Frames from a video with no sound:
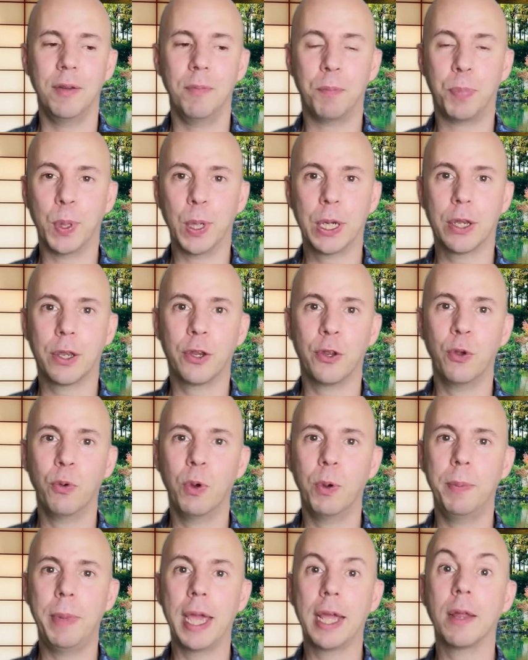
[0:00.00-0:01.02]
but you
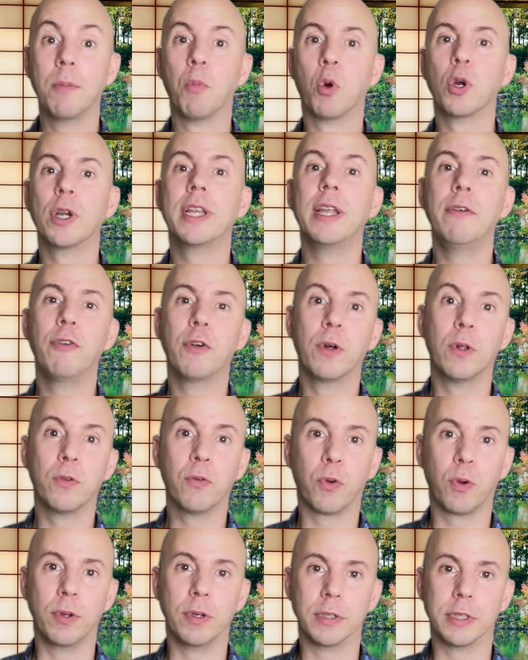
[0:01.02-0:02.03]
will make it more difficult
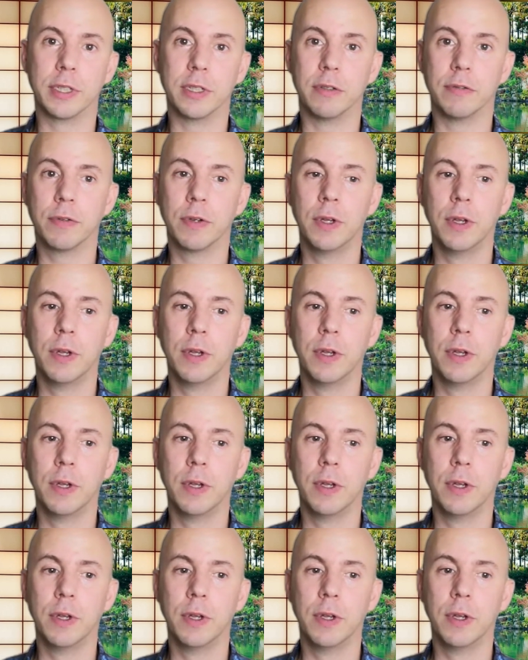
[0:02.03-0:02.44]
for yourself.